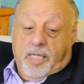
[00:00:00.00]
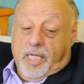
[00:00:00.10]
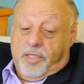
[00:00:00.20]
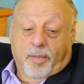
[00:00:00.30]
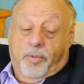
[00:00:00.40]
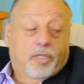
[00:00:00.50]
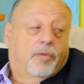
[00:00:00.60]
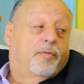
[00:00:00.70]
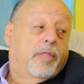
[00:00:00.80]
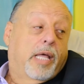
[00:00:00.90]
Now, someone
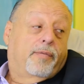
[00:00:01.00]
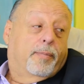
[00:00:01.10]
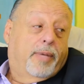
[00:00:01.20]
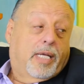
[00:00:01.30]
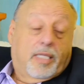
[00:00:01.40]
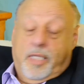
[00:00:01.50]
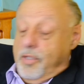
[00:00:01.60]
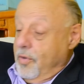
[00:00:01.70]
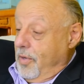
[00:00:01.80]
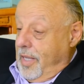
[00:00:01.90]
you've never met in
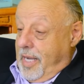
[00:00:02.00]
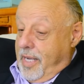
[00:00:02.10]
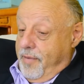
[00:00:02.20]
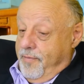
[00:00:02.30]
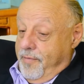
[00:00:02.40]
your life,